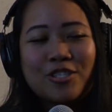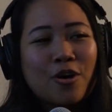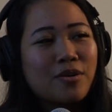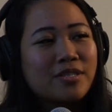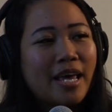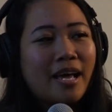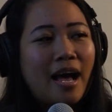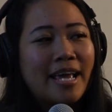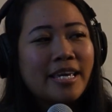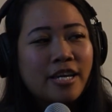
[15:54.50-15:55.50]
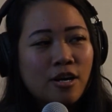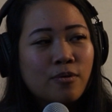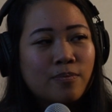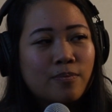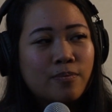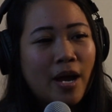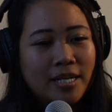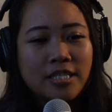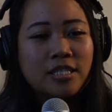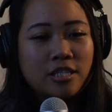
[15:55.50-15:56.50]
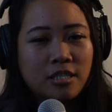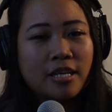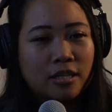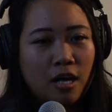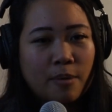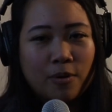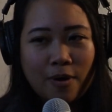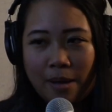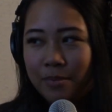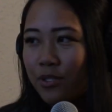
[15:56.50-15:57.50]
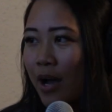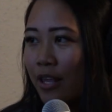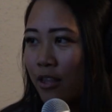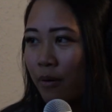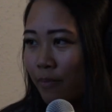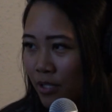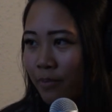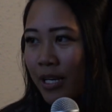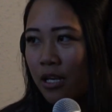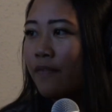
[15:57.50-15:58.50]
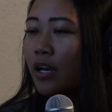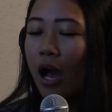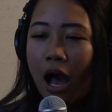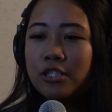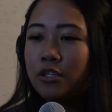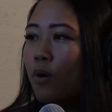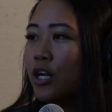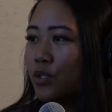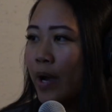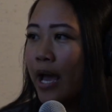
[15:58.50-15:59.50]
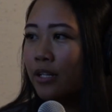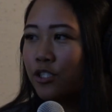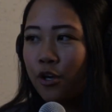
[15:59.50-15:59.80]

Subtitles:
So I was like, I hear Rent is just like La Boheme, so I thought to myself like I should watch Rent.